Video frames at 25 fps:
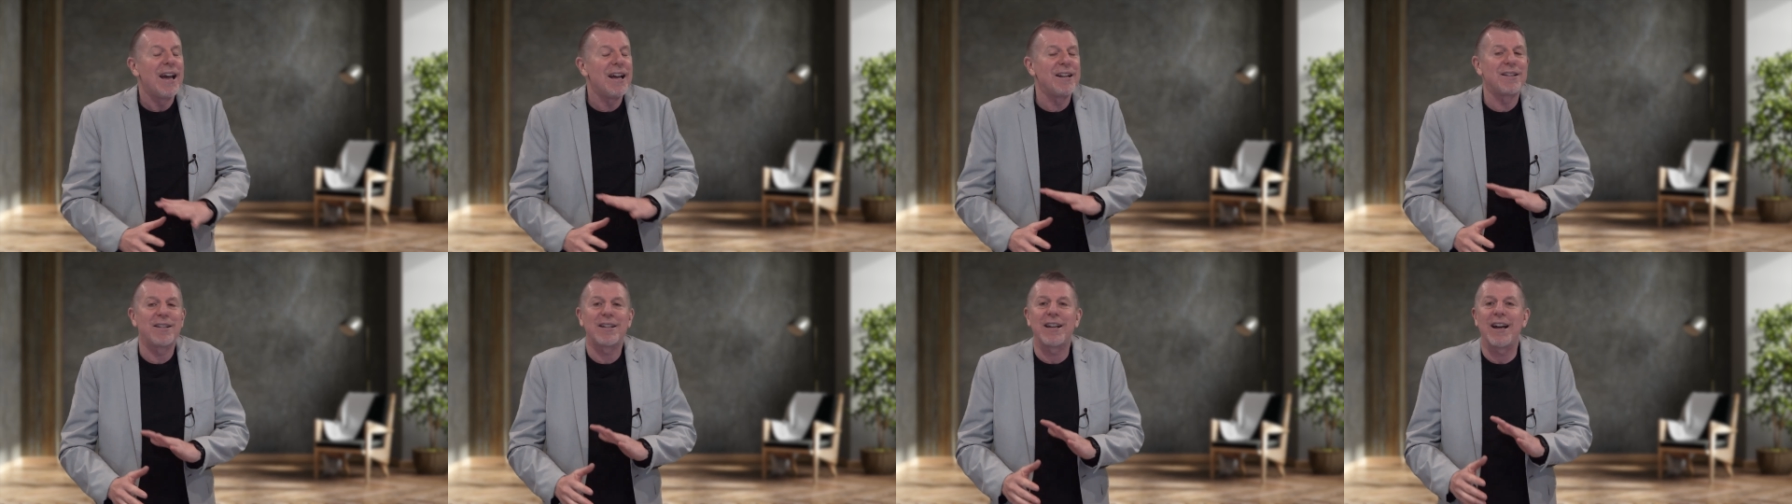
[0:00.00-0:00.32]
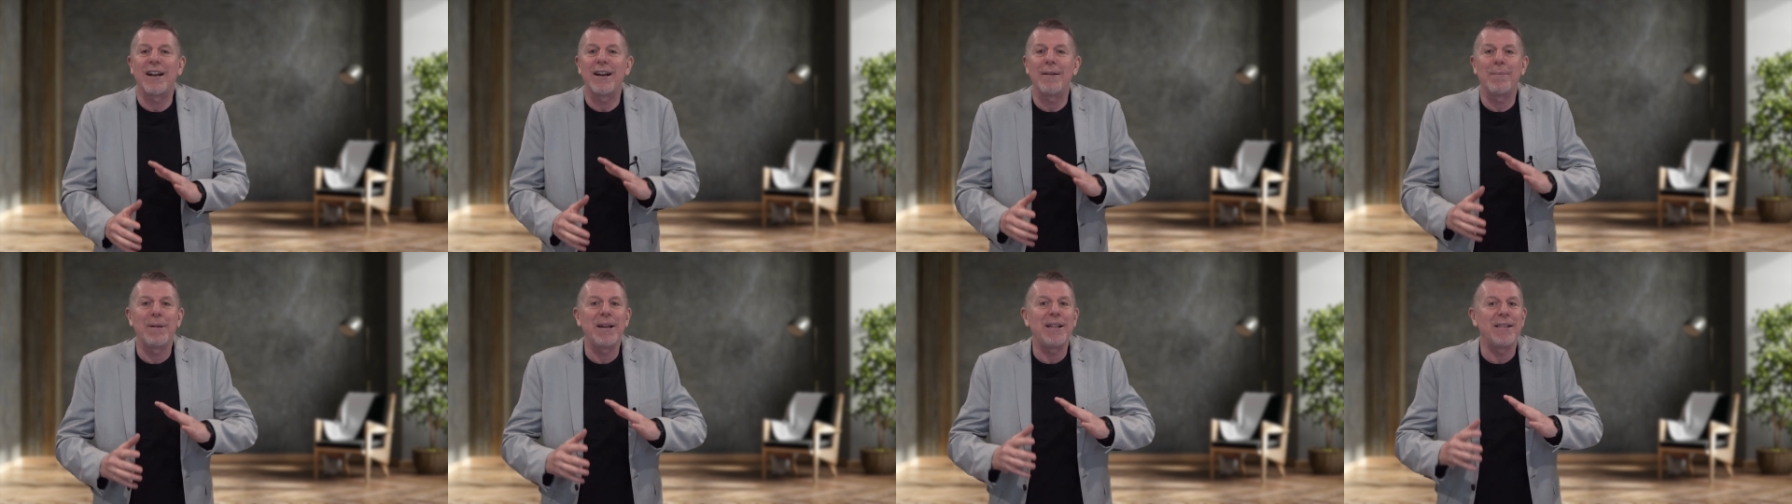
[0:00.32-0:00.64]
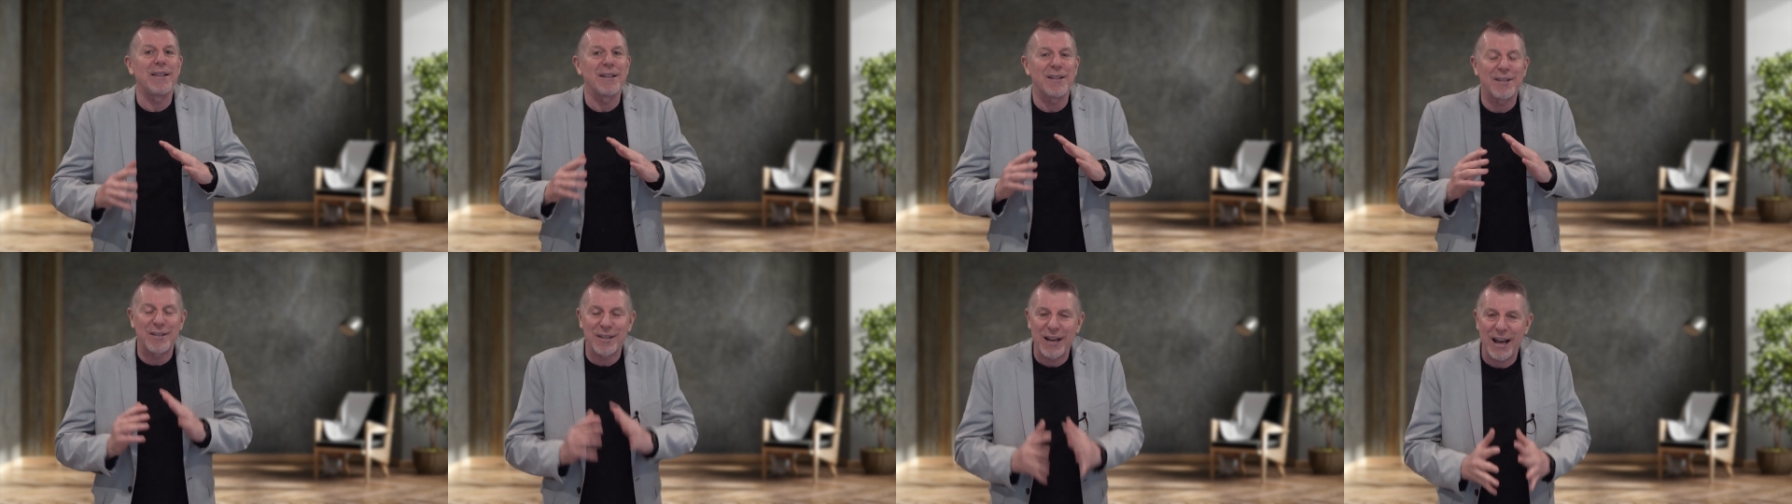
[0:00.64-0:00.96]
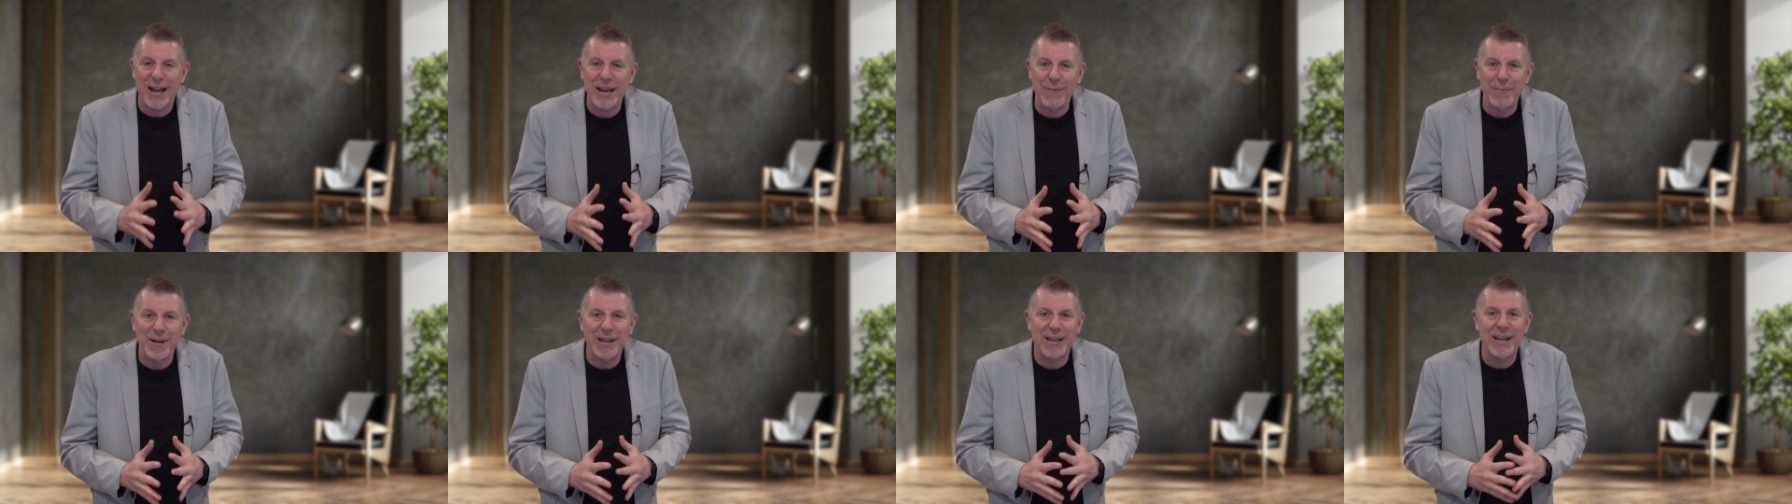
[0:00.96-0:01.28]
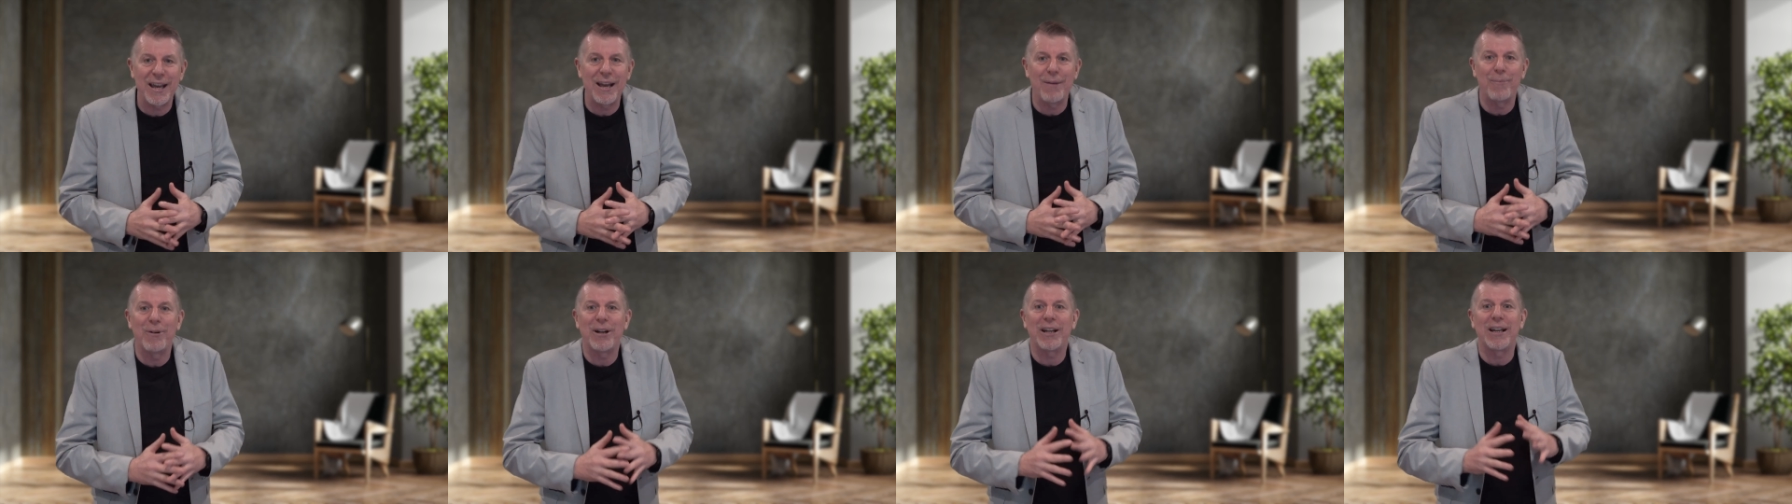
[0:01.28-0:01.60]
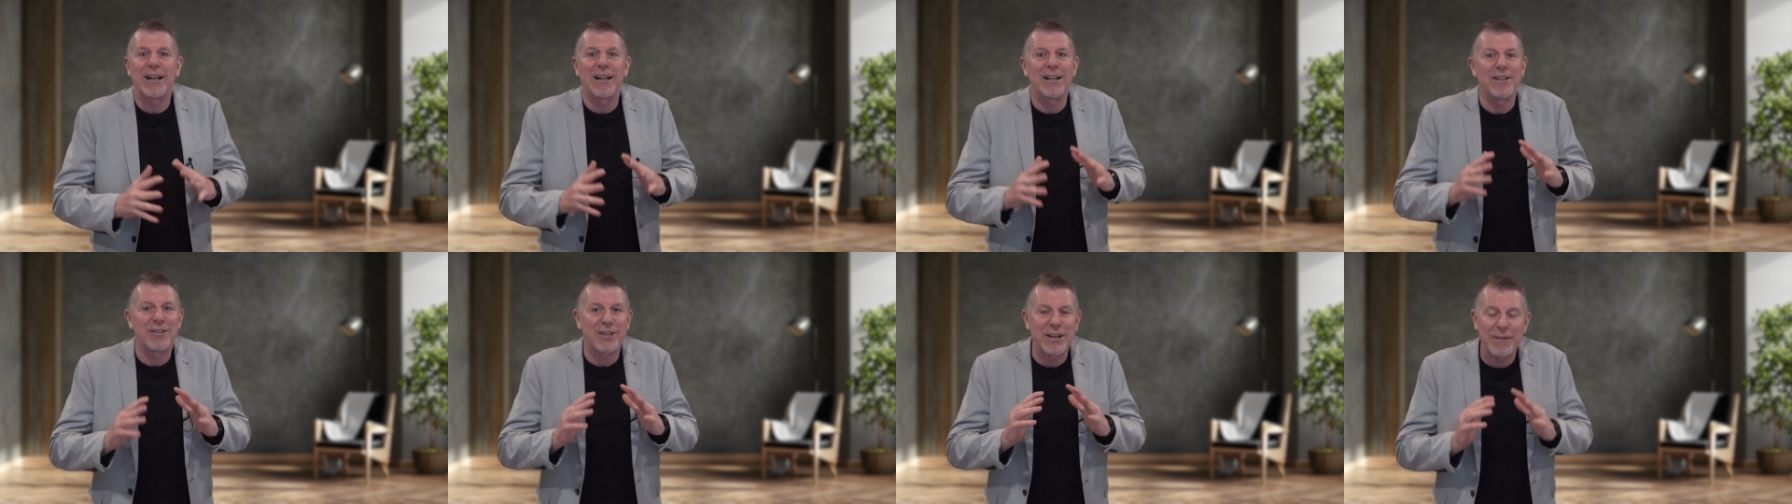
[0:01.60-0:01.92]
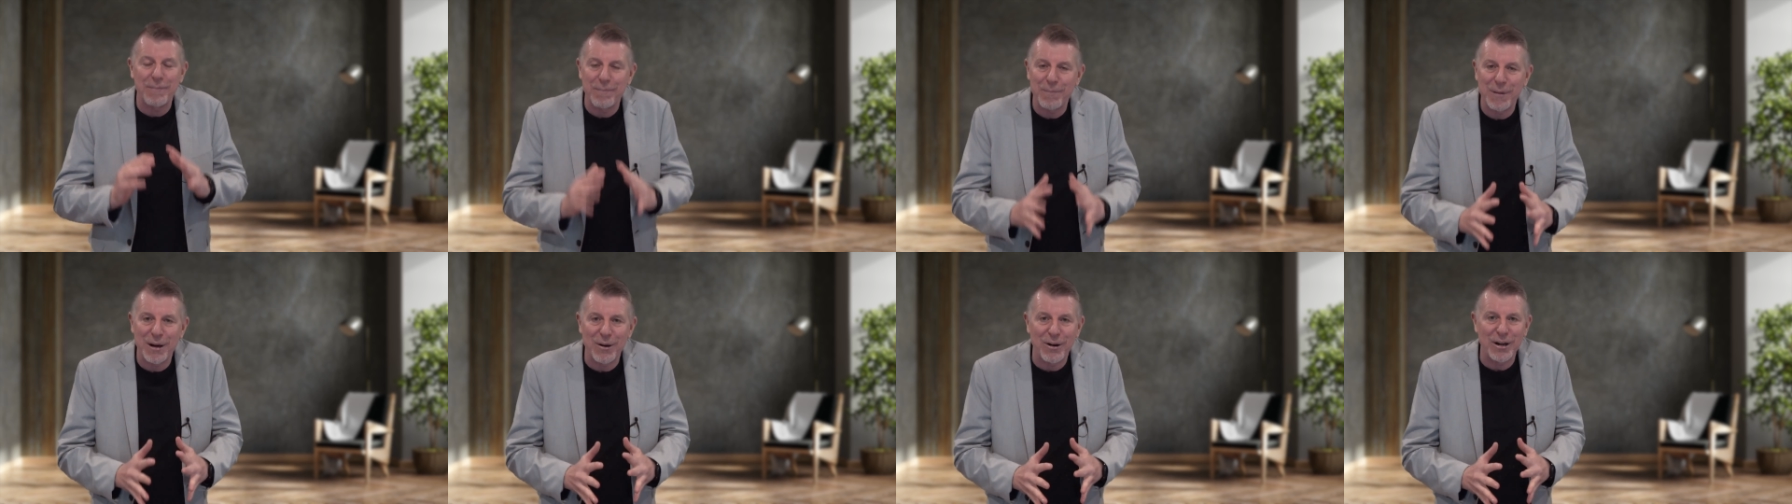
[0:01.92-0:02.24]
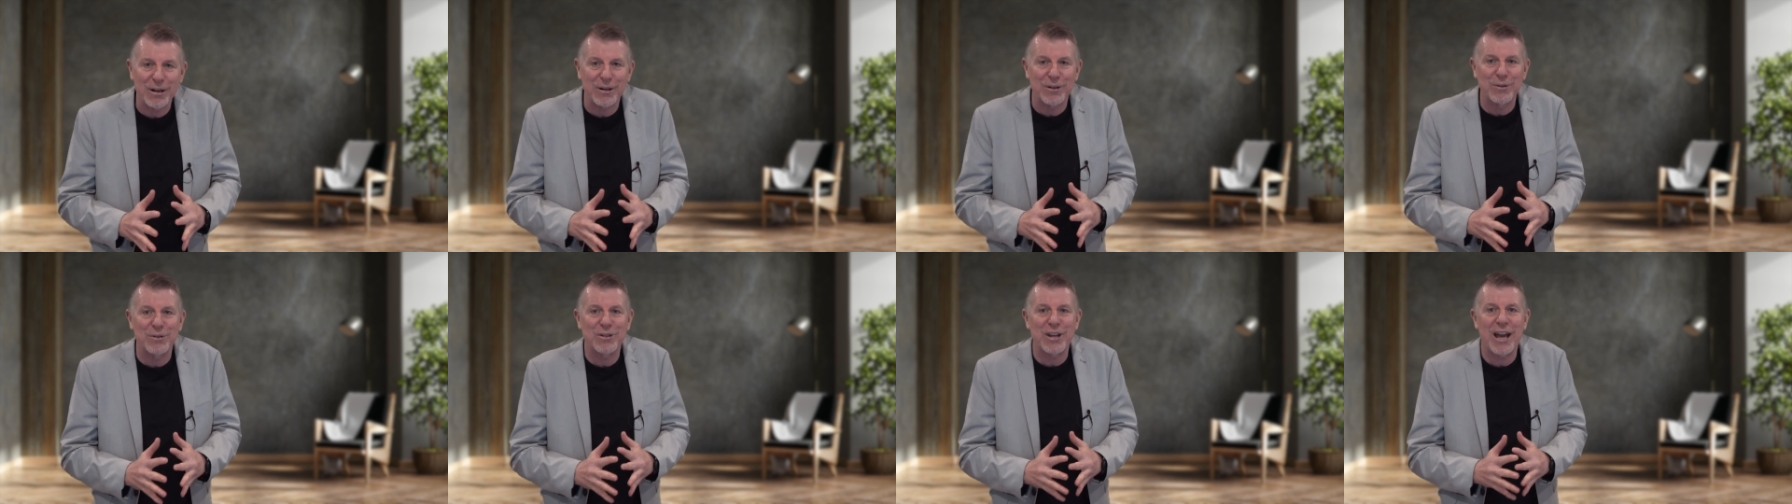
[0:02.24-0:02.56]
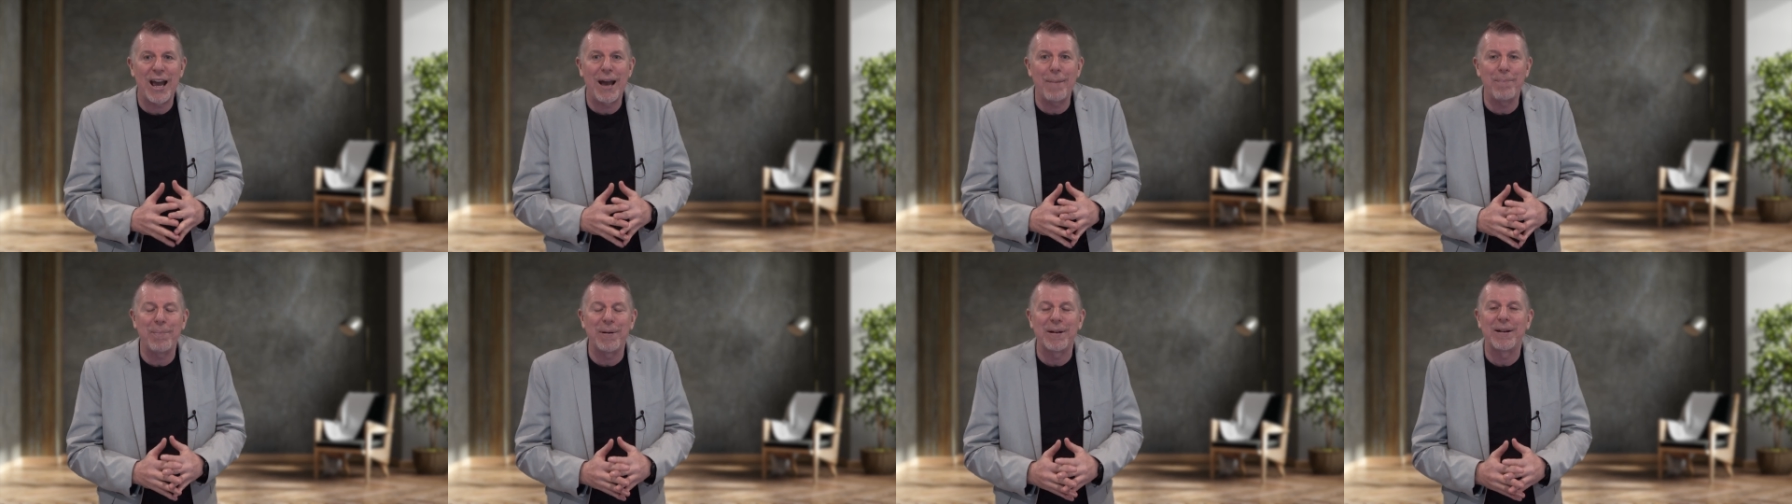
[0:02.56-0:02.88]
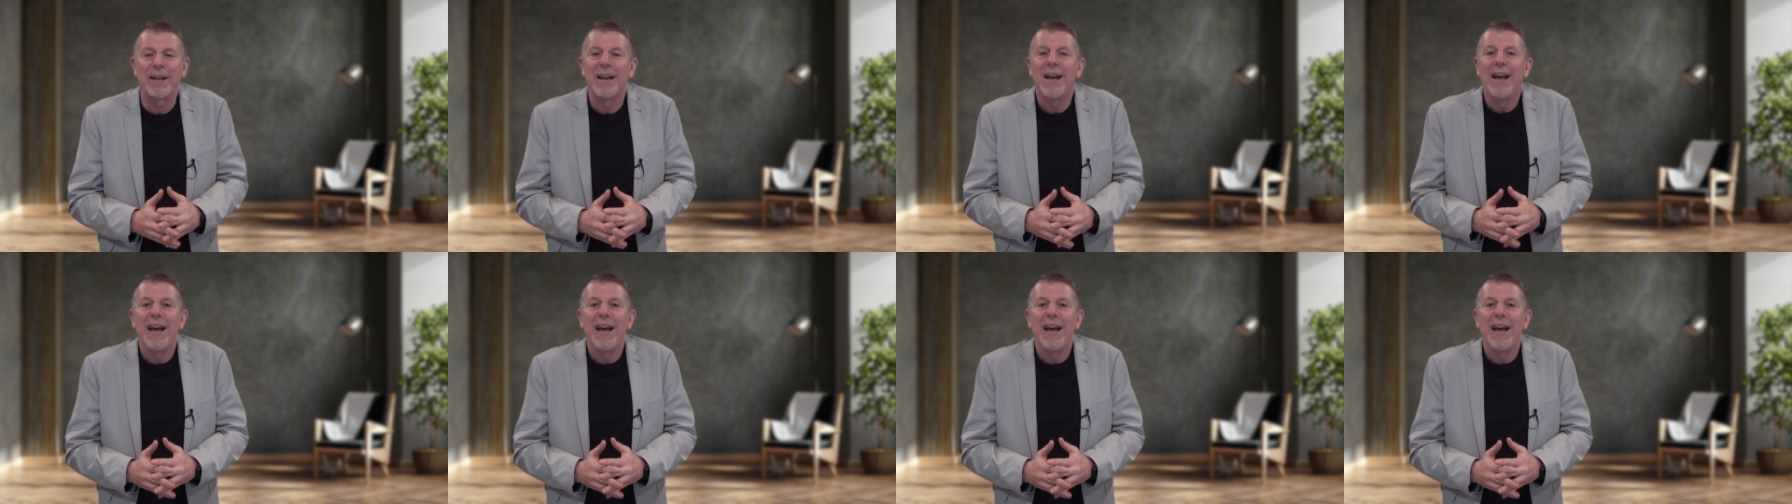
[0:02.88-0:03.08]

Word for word: It's going to be the same again. We're going to see miracles happen.